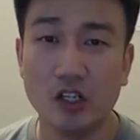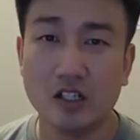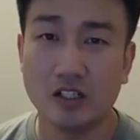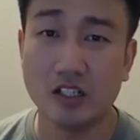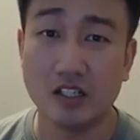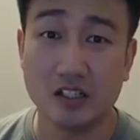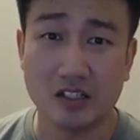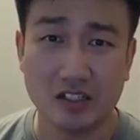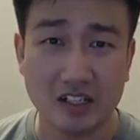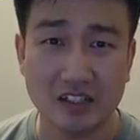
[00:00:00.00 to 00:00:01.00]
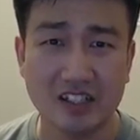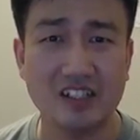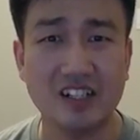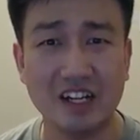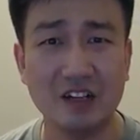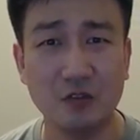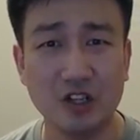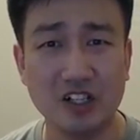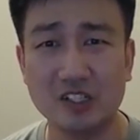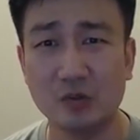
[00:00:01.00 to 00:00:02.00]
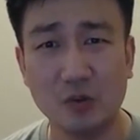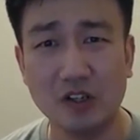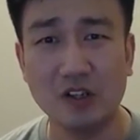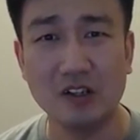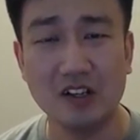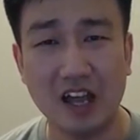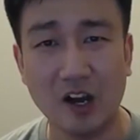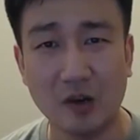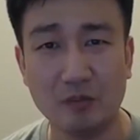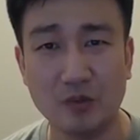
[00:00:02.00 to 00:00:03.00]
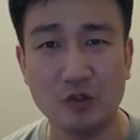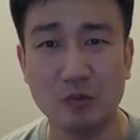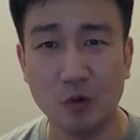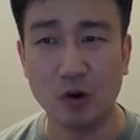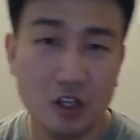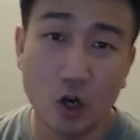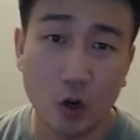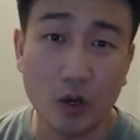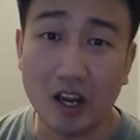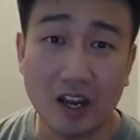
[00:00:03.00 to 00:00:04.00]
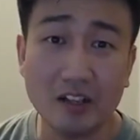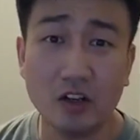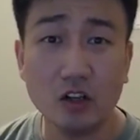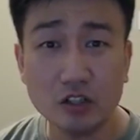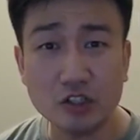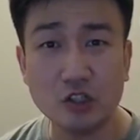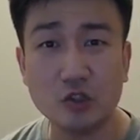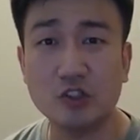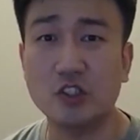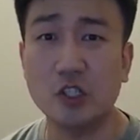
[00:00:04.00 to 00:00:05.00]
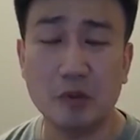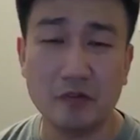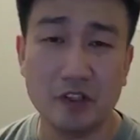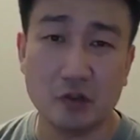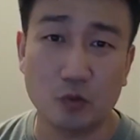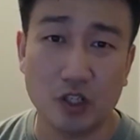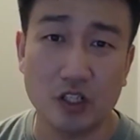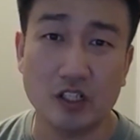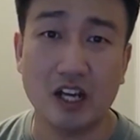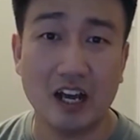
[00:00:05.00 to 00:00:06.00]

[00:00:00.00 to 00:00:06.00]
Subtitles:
these sentence kind of words will help you more. Oh yeah, and also some of these words I